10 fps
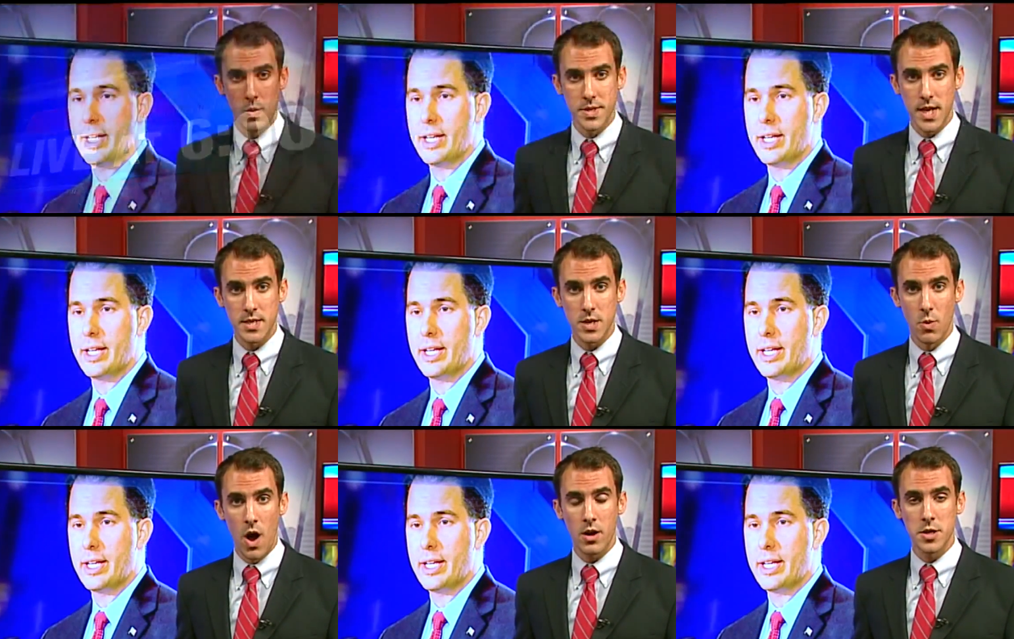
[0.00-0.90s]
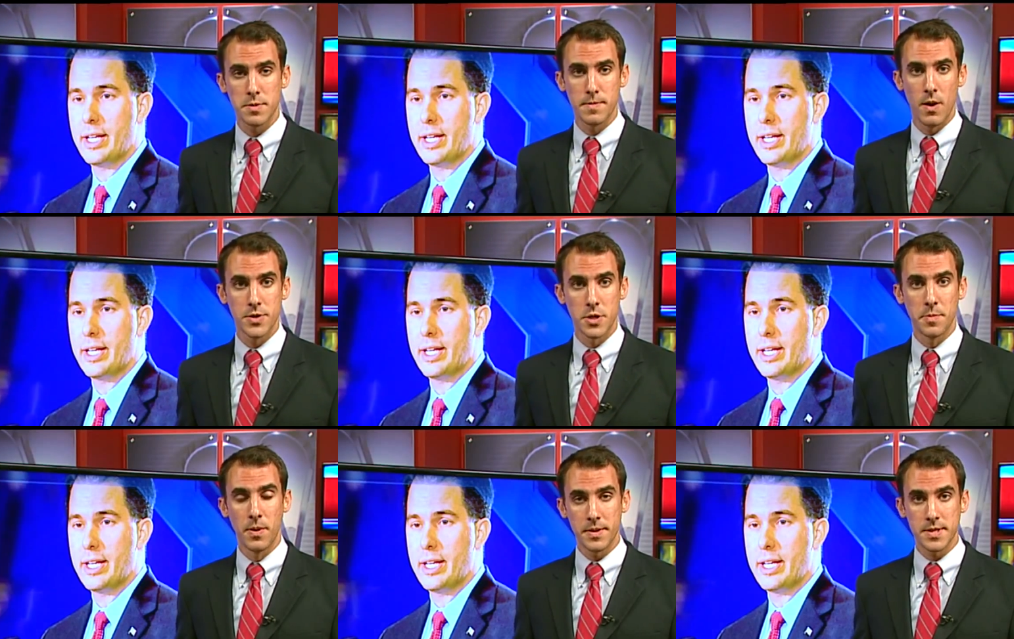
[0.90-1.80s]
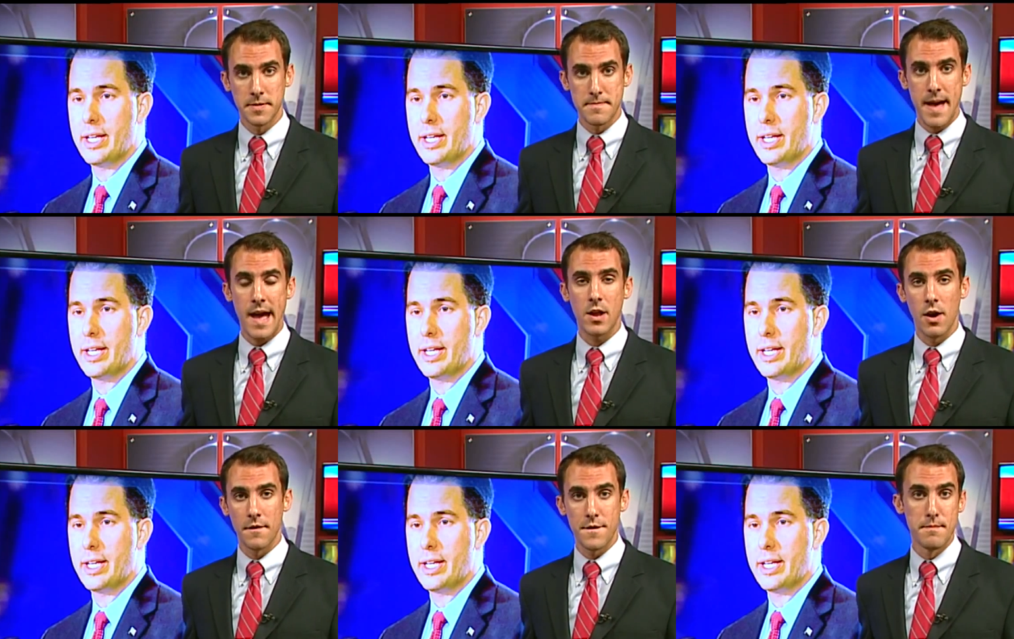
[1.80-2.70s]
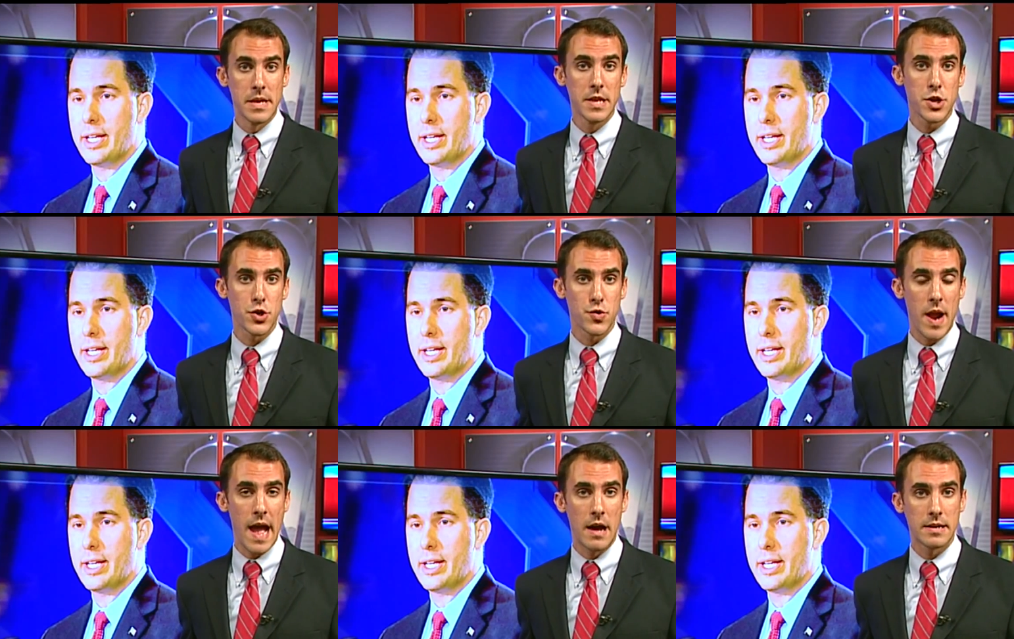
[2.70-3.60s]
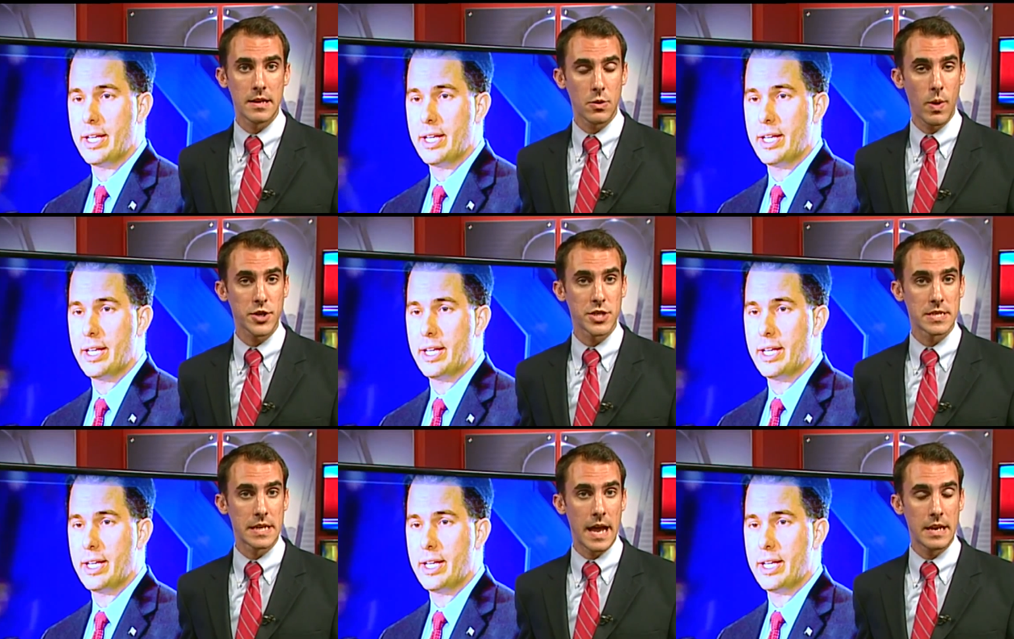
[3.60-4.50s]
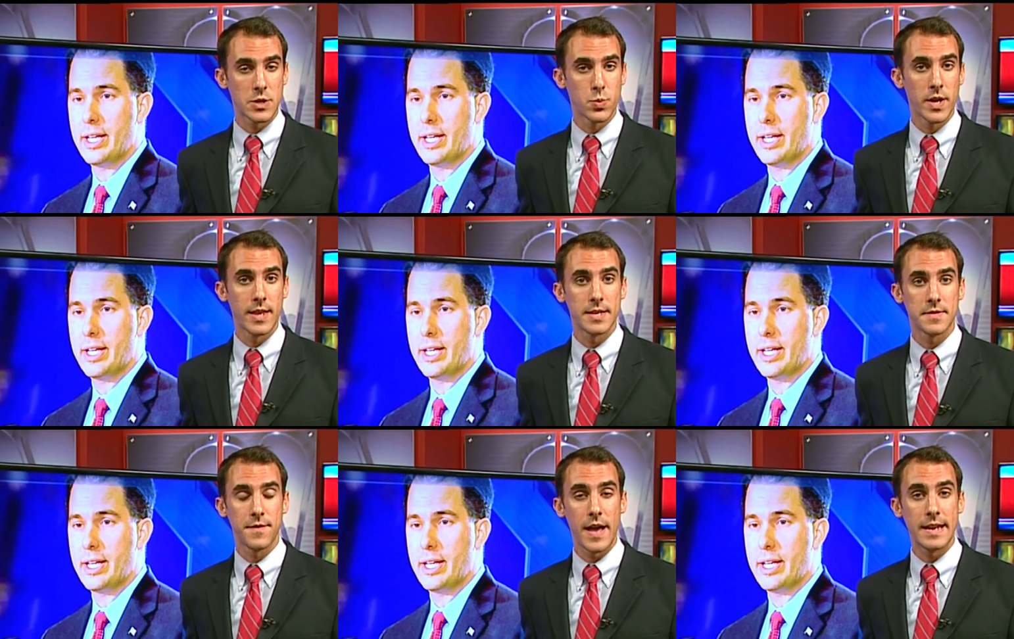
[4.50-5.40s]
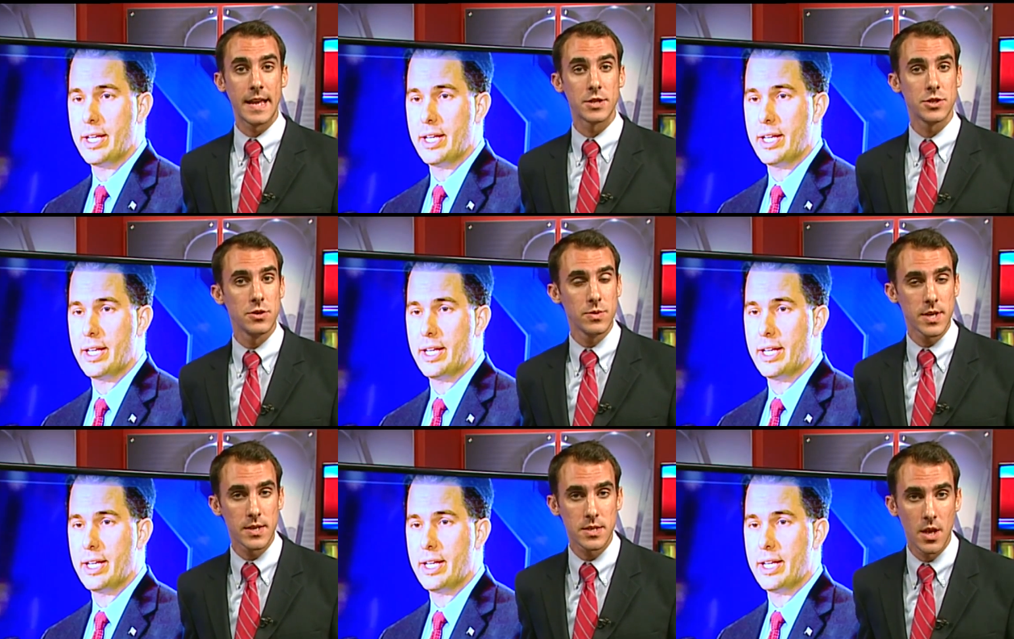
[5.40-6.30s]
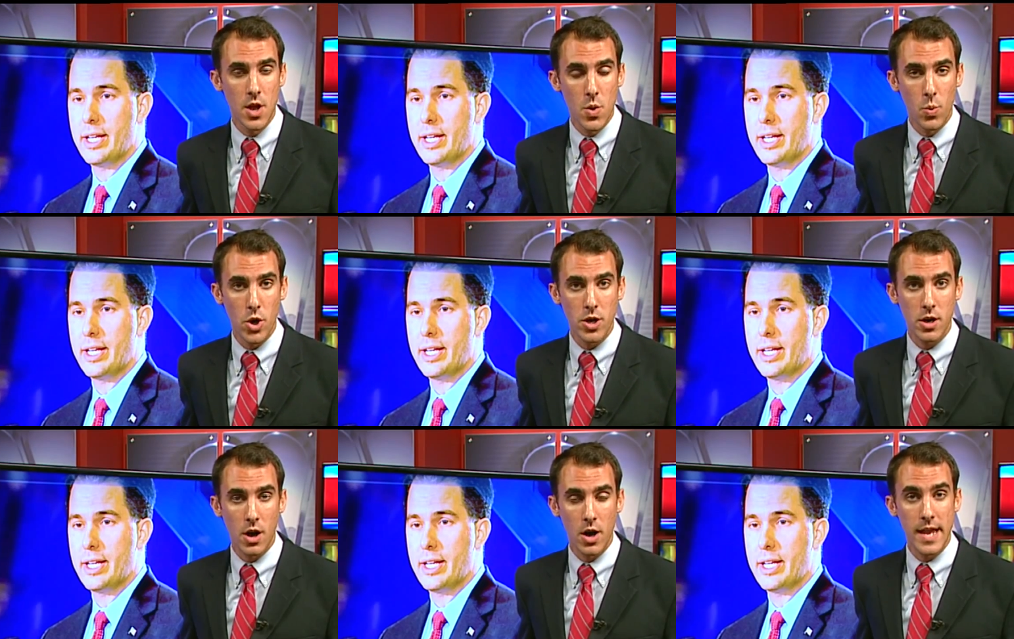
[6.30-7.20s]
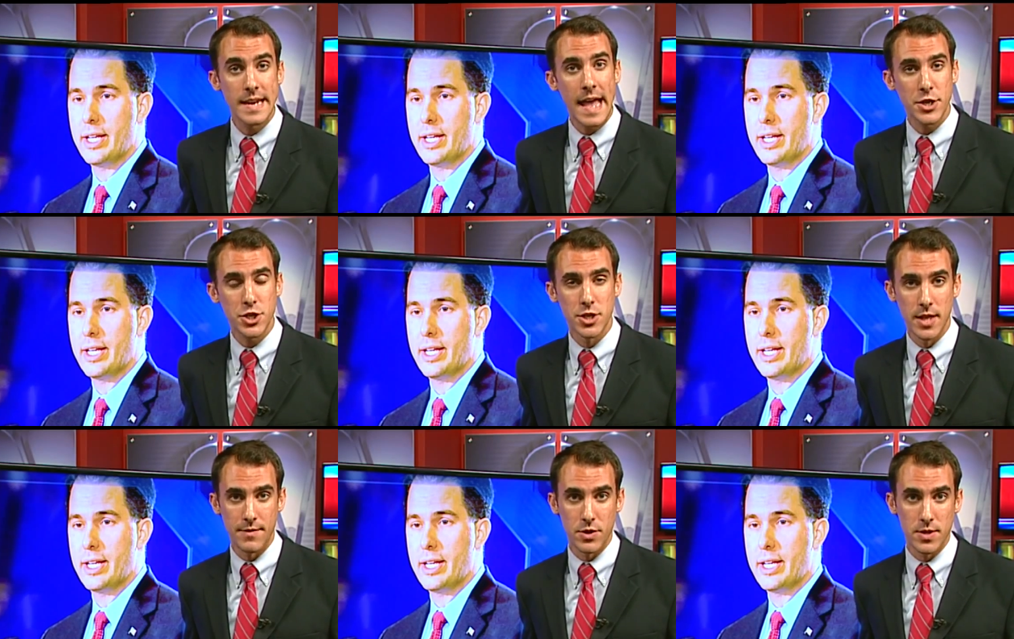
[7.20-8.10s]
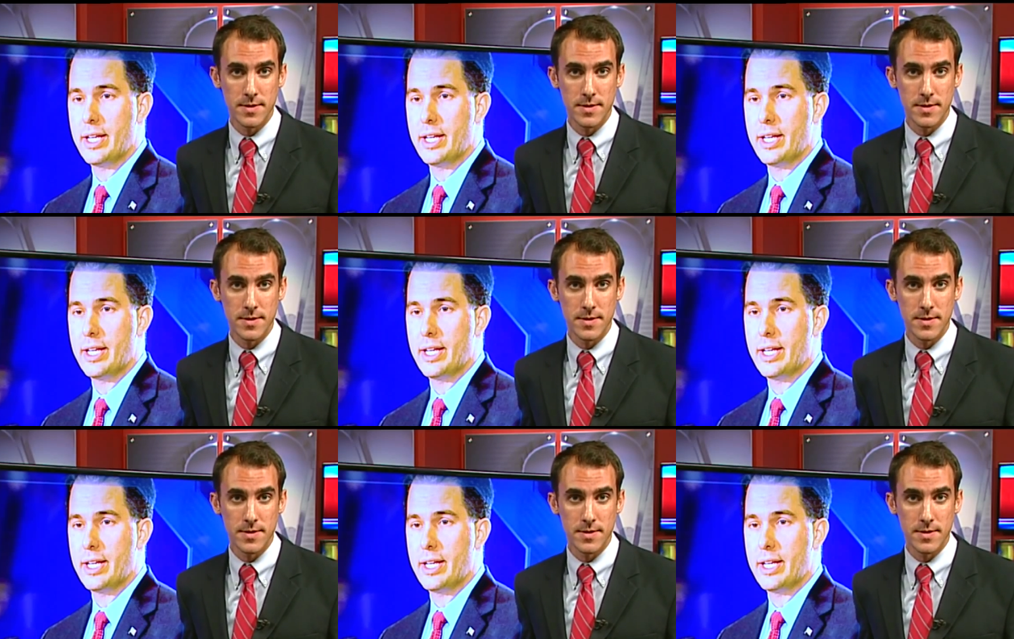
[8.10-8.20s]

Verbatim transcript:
Speaker 1: Well, Stacey Walker's proposal puts him back on familiar ground. Now, the question tonight is, will his fight against unions work on a national level?